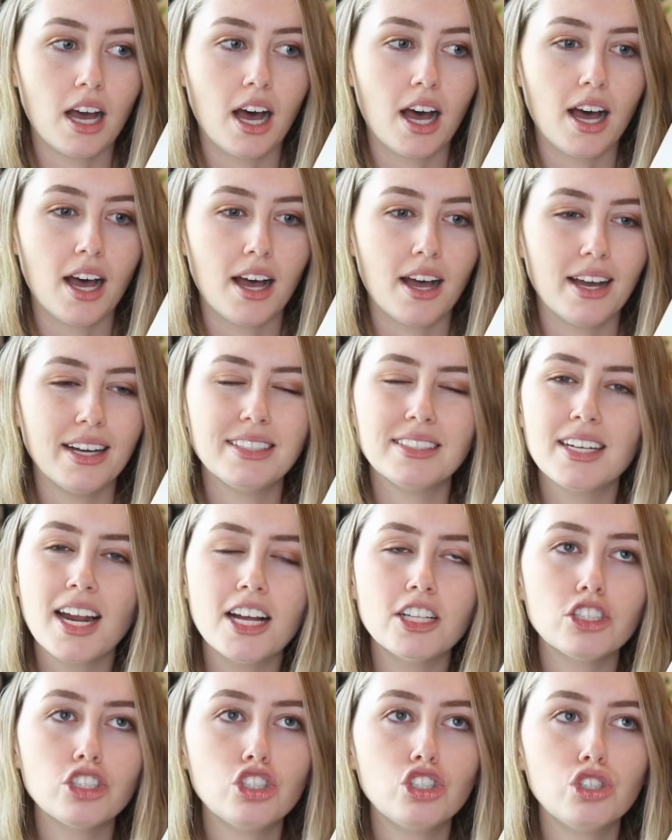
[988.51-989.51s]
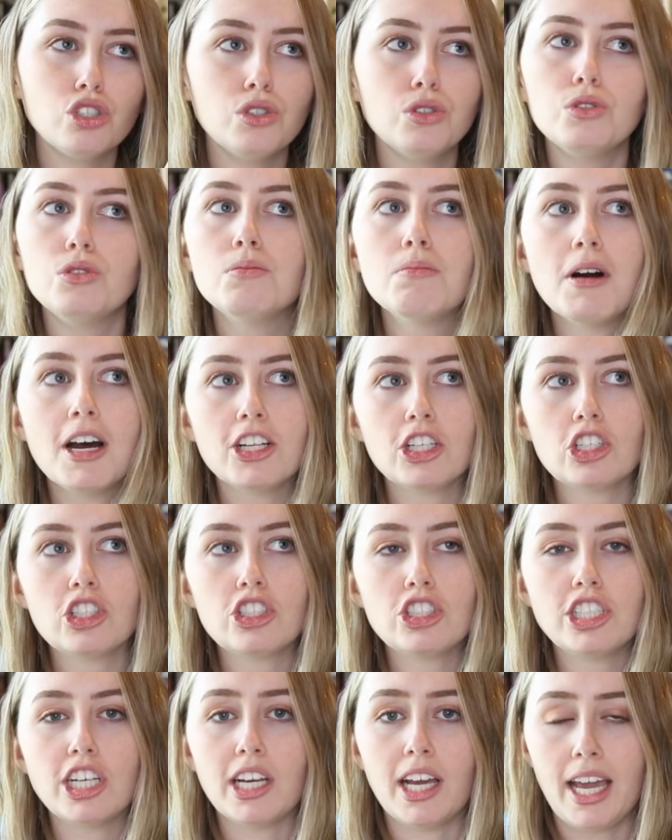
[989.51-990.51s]
uh, it's not too
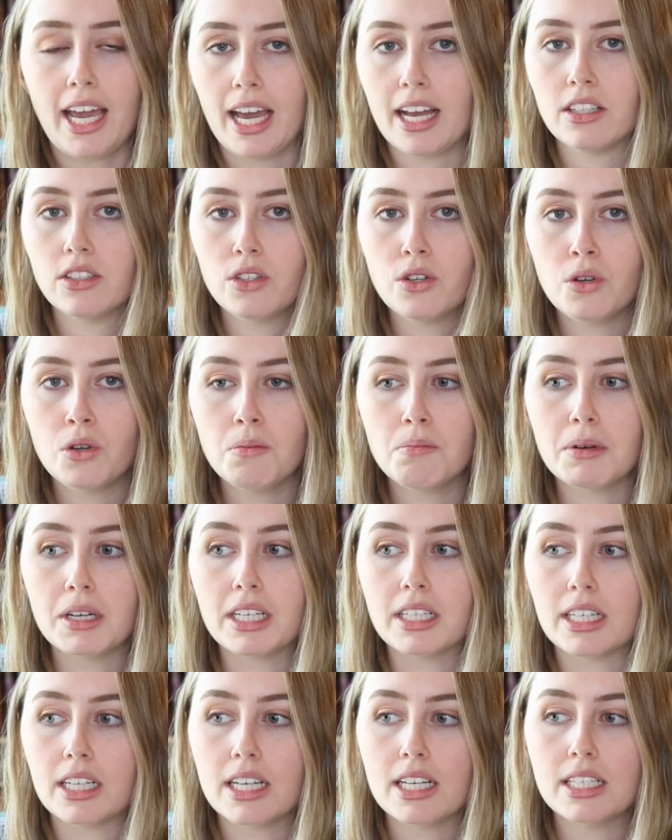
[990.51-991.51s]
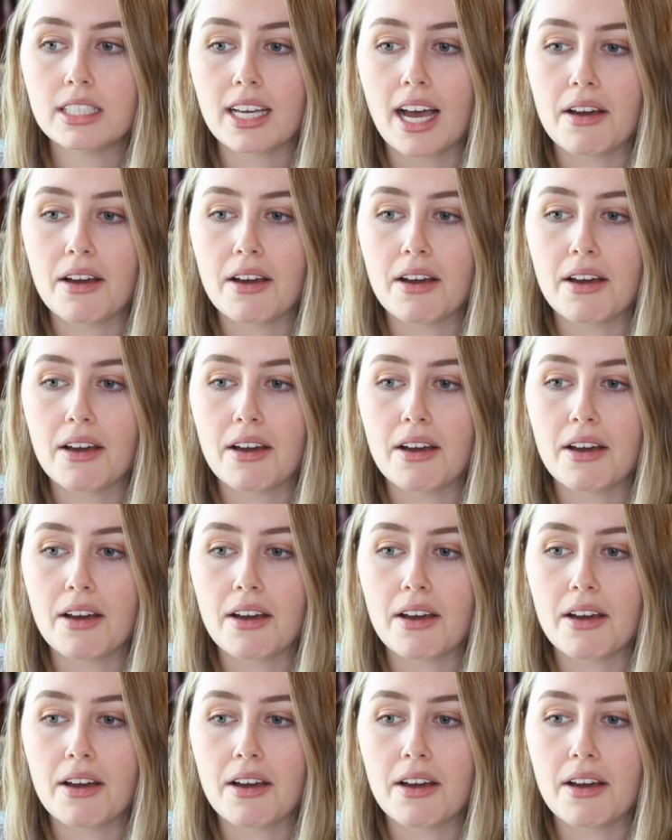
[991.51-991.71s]
much to handle, but it is,